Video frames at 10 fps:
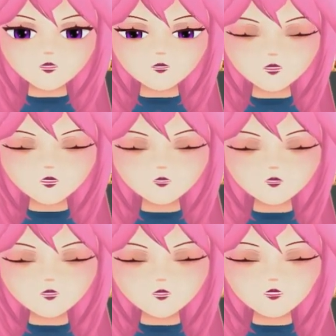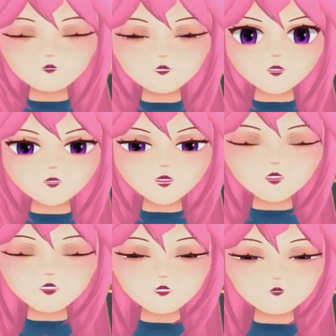and give it a little bit of wiggle
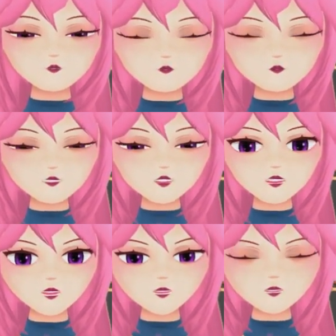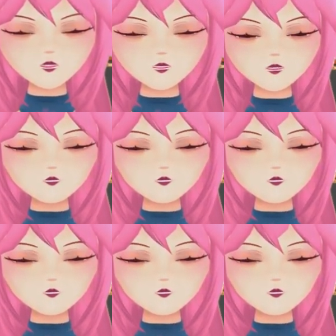as well, and then you